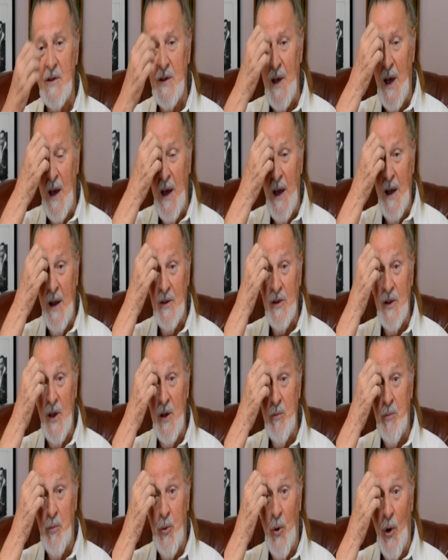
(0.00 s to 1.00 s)
the
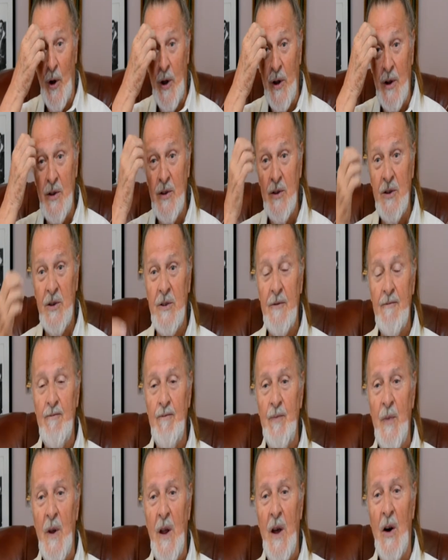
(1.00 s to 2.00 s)
ending point
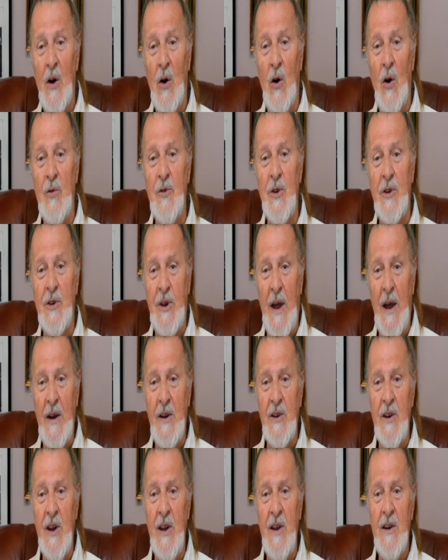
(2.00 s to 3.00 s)
of the
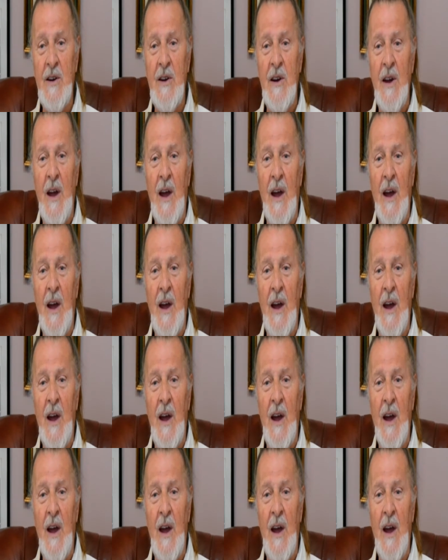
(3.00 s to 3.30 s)
technique,